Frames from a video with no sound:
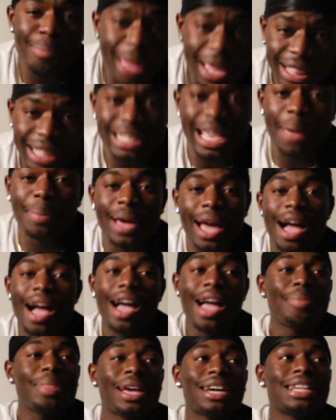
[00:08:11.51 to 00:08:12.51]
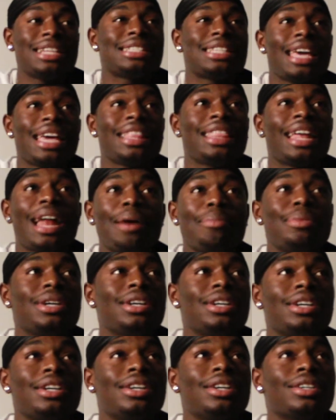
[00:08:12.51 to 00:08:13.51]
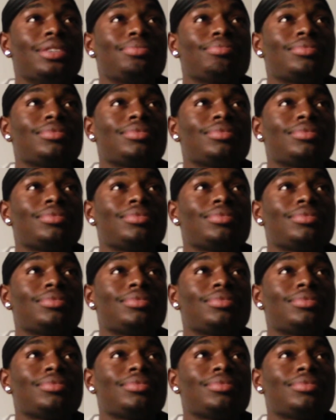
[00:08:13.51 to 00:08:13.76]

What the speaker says: not the type of guy, I'm not going to say that I'm a